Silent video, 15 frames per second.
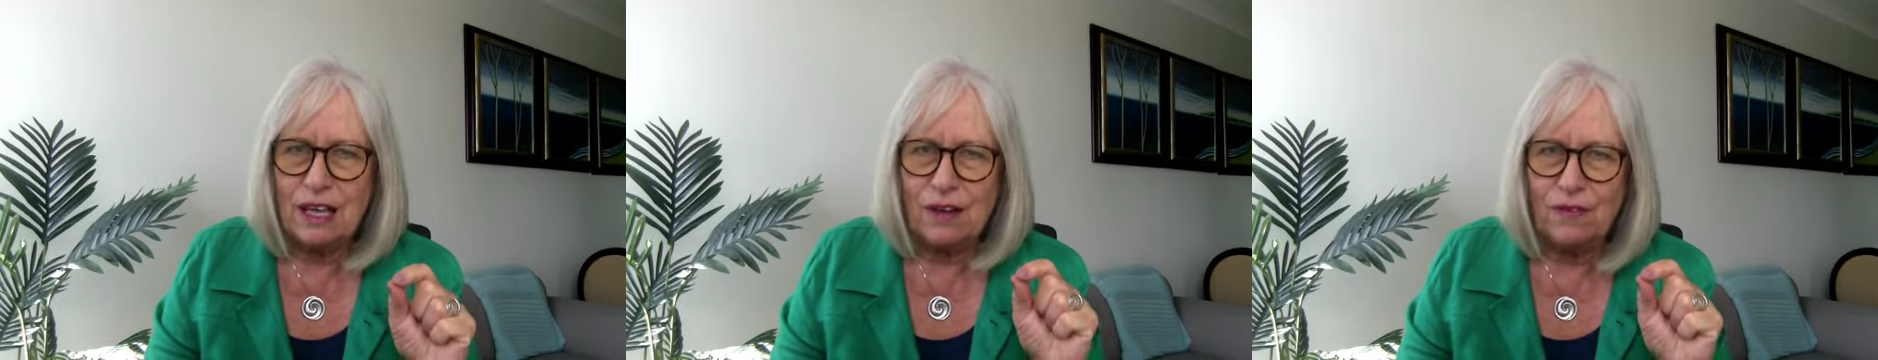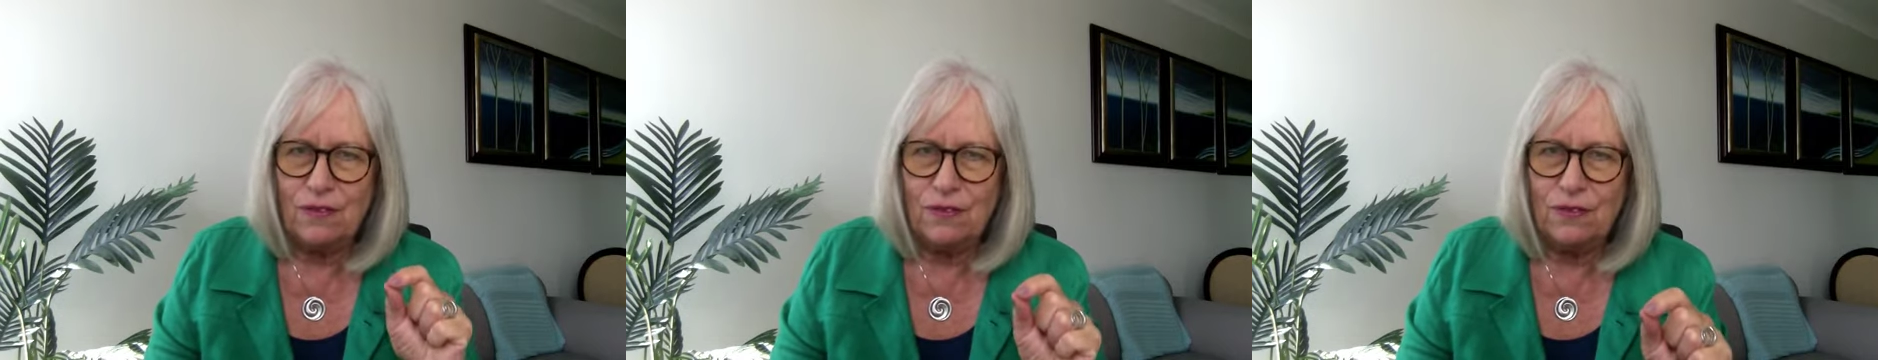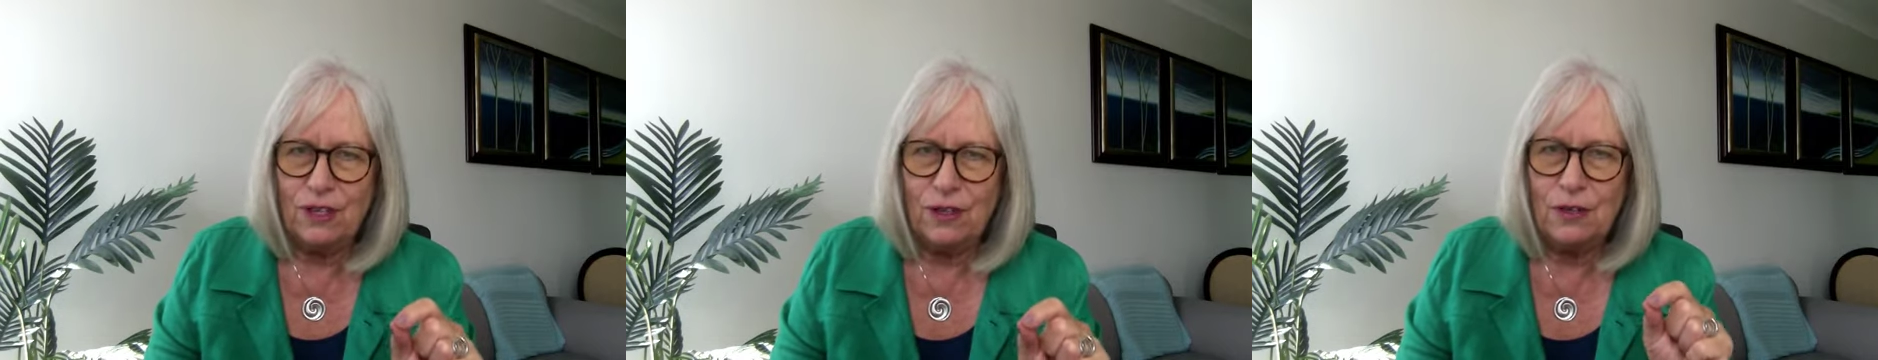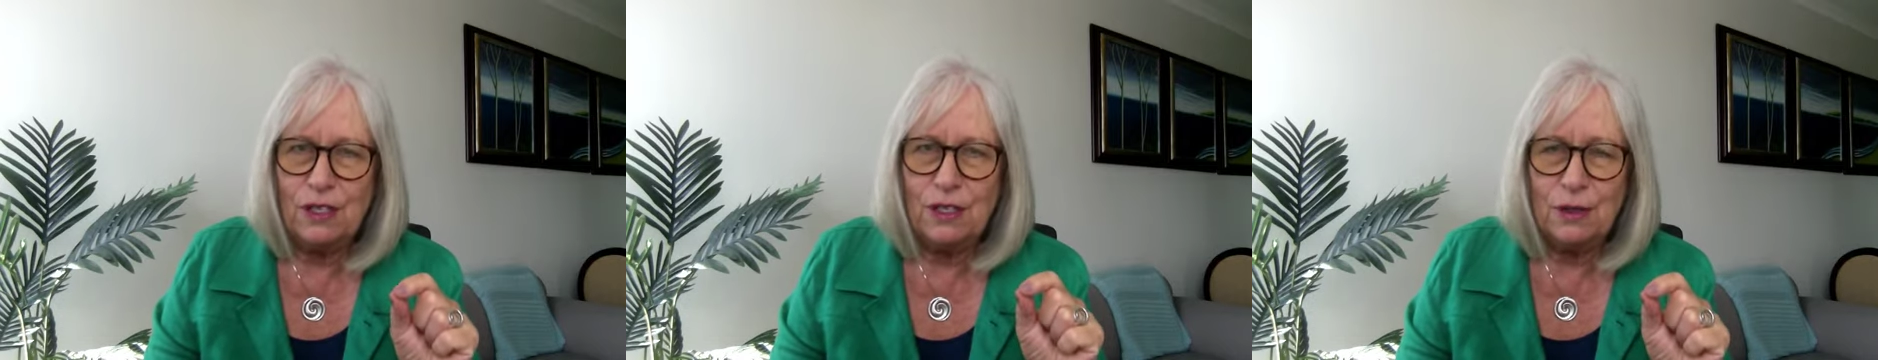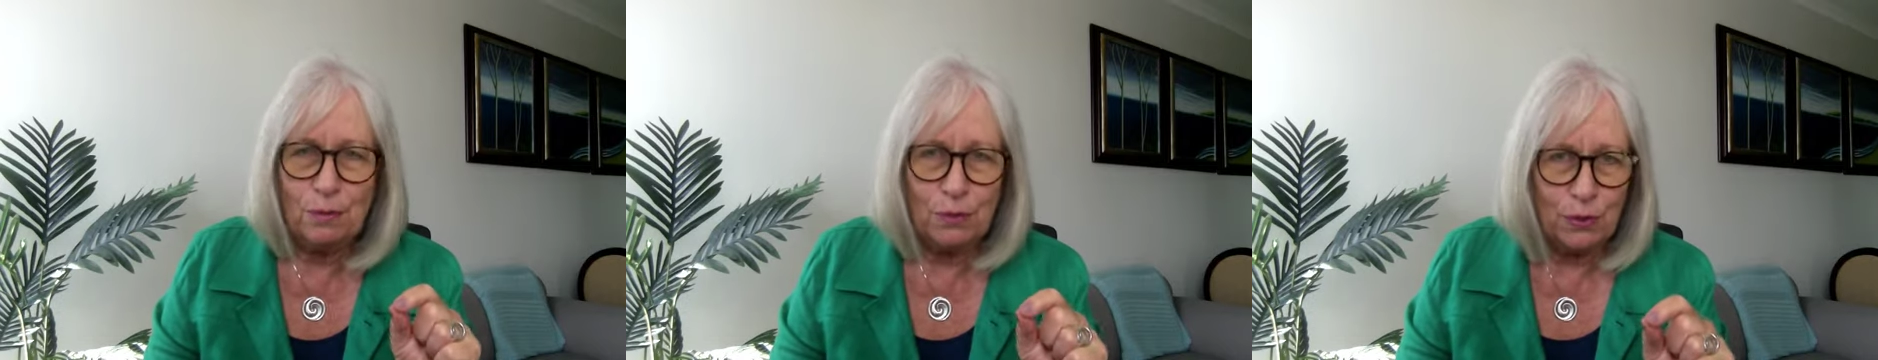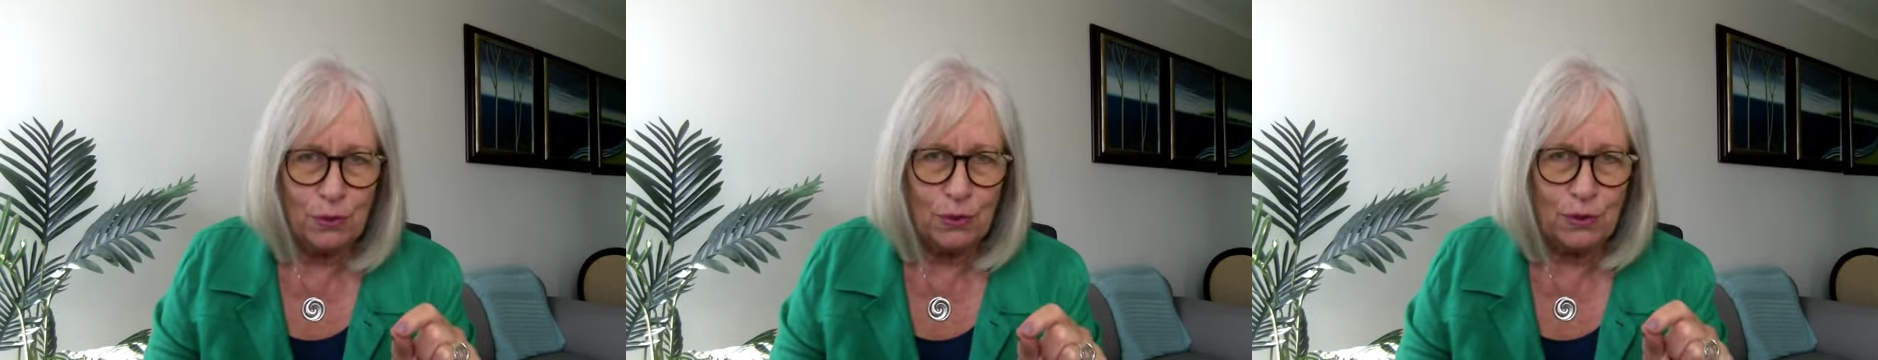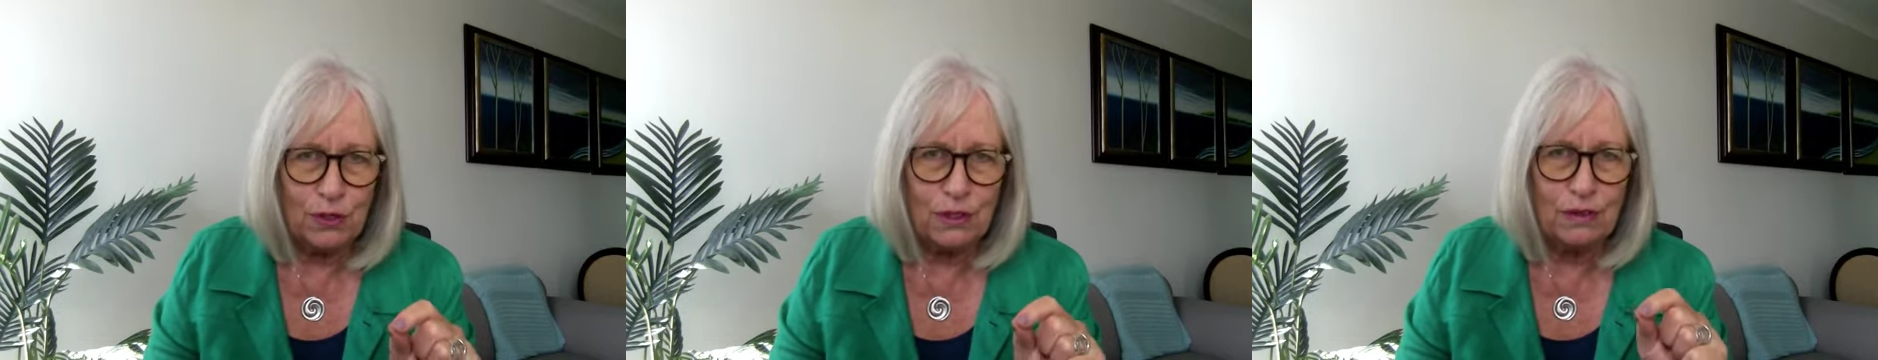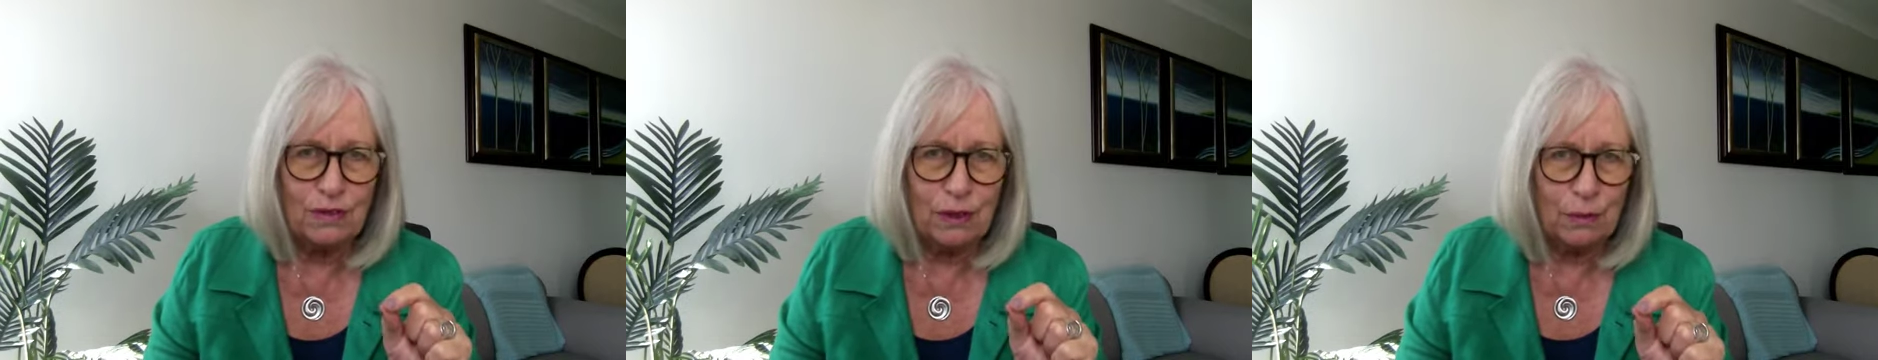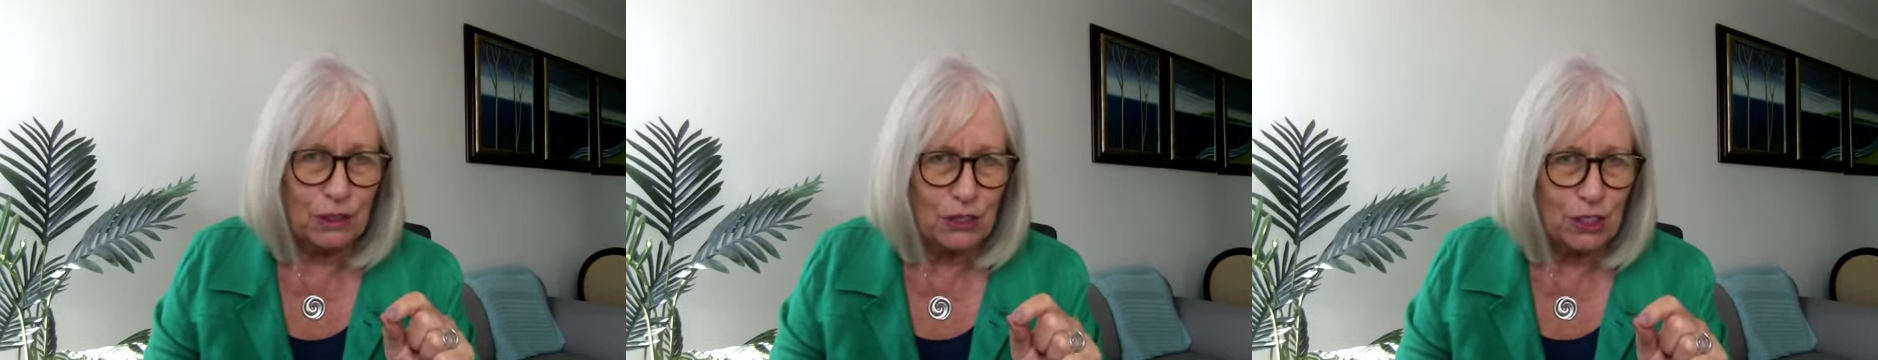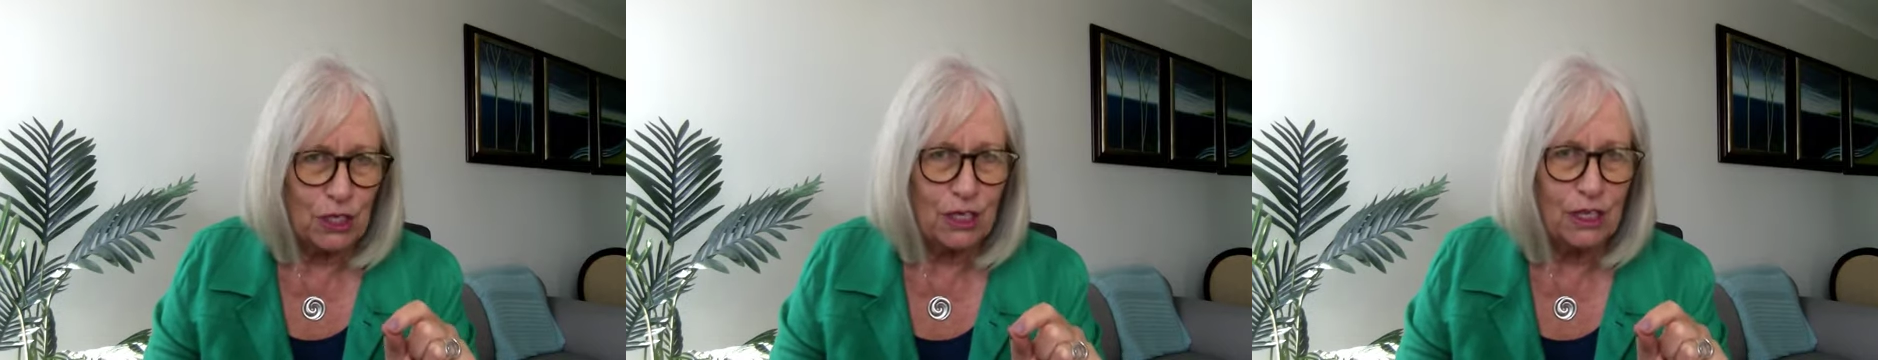very important from a
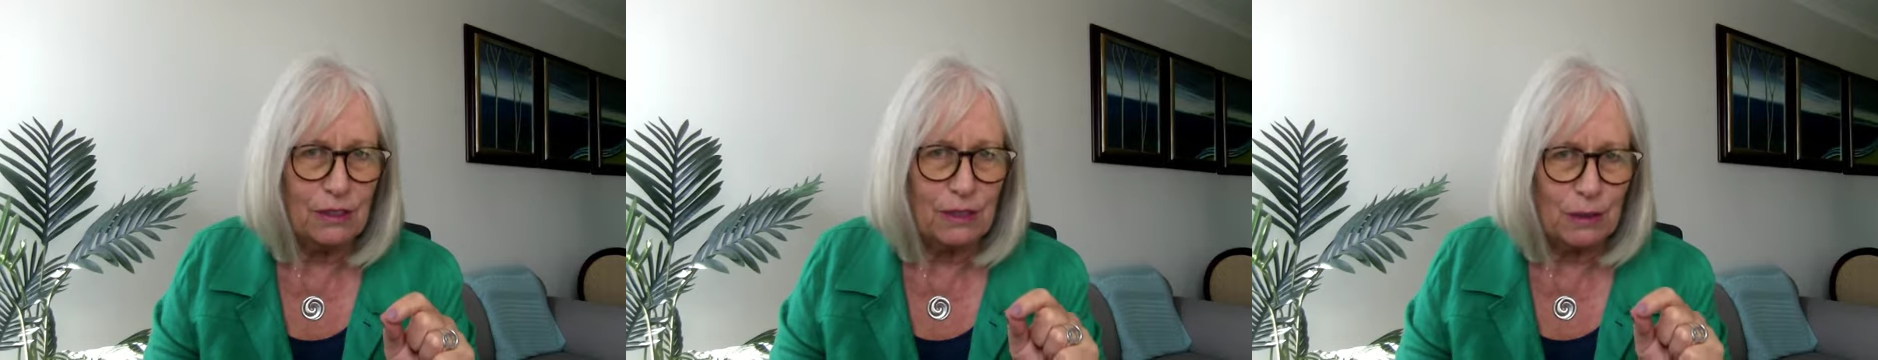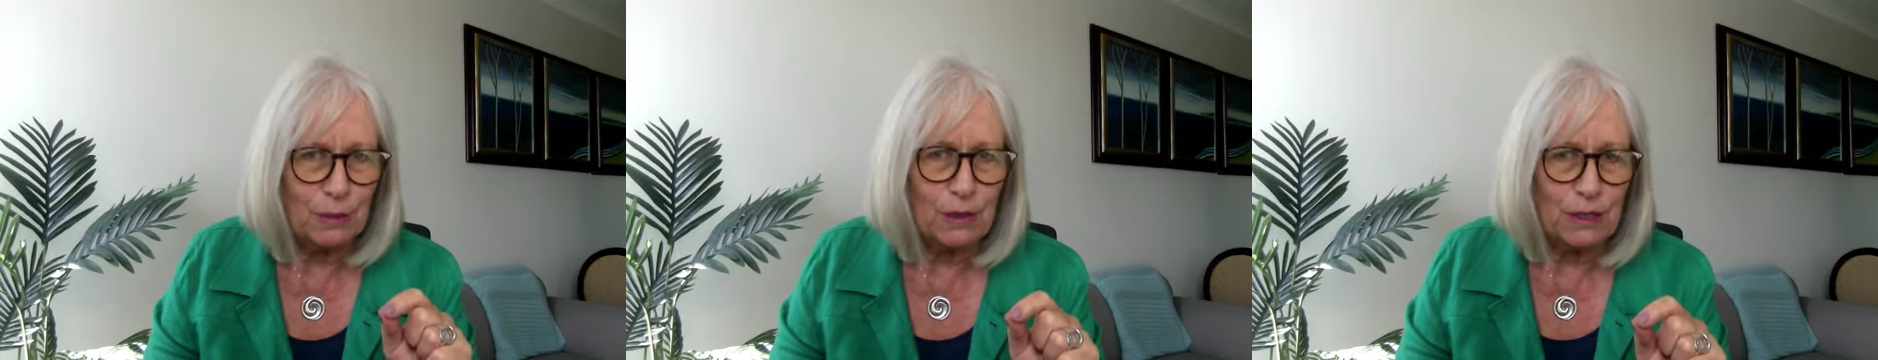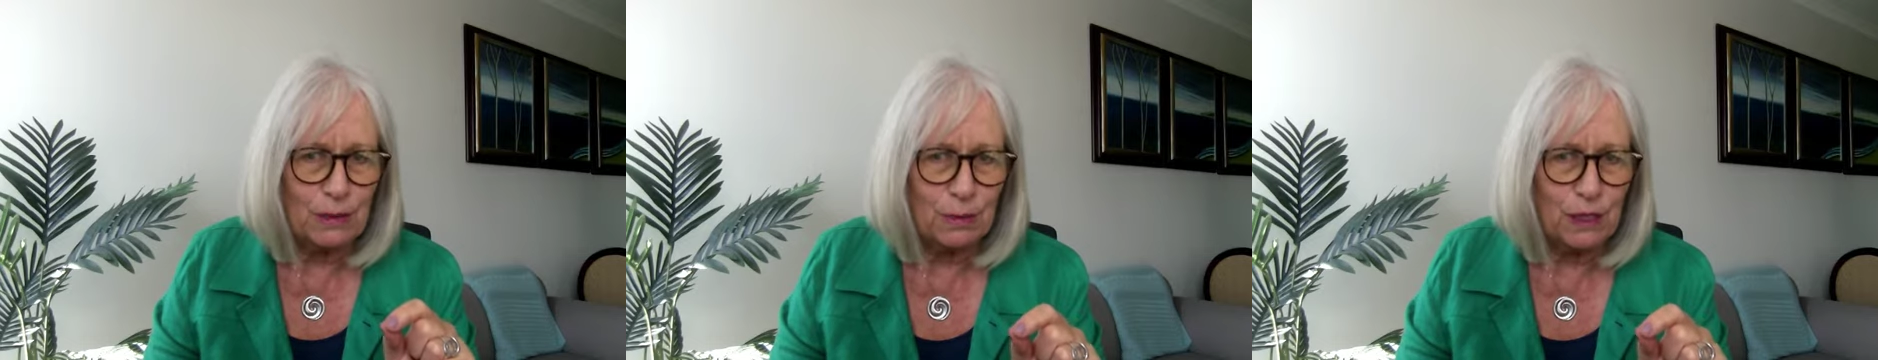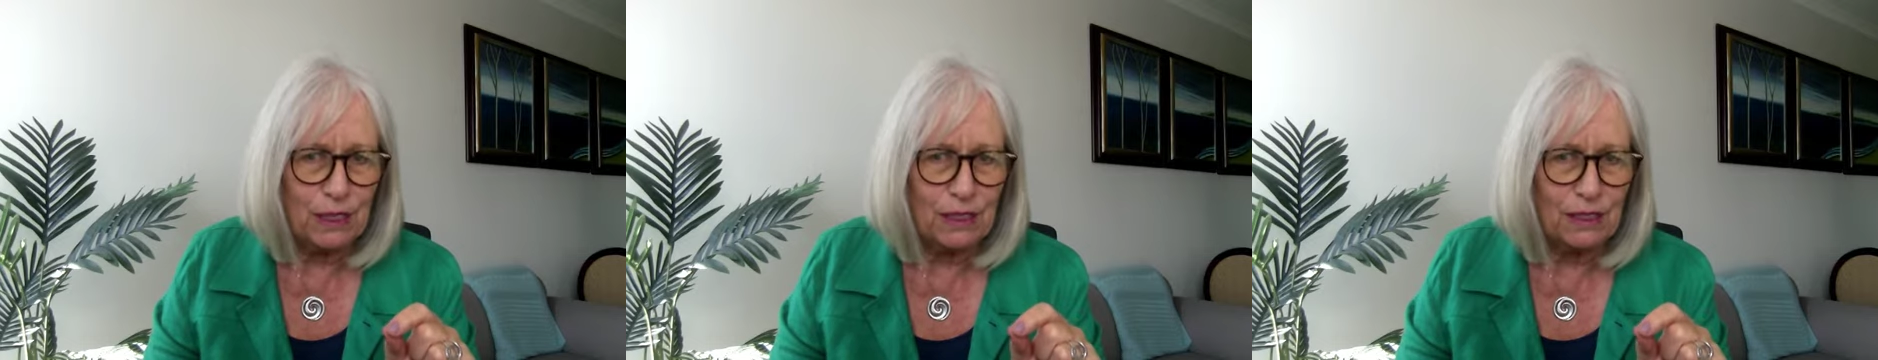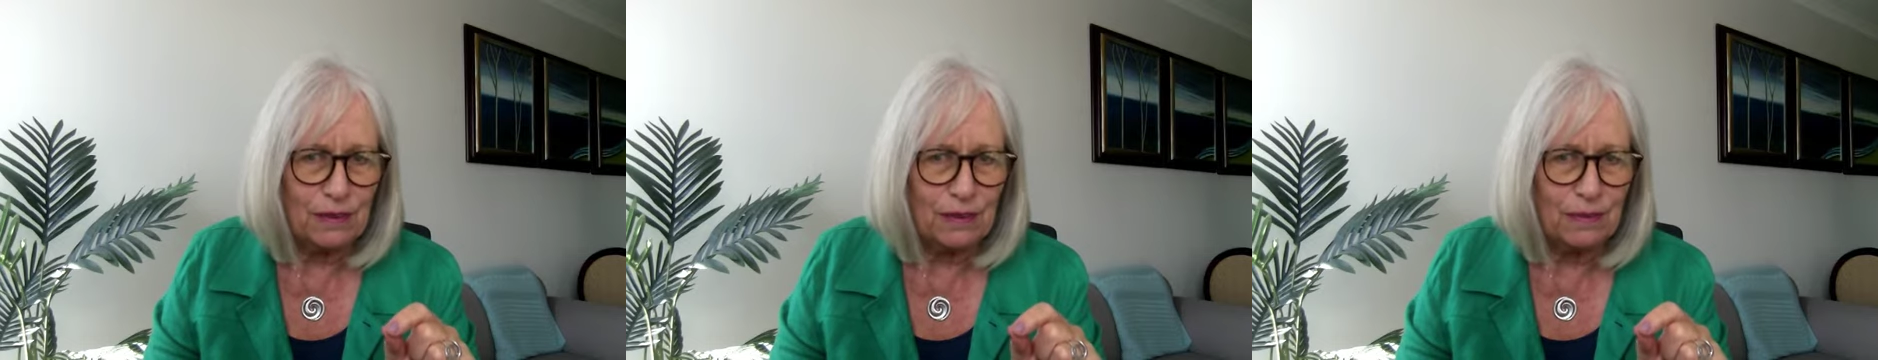child's perspective.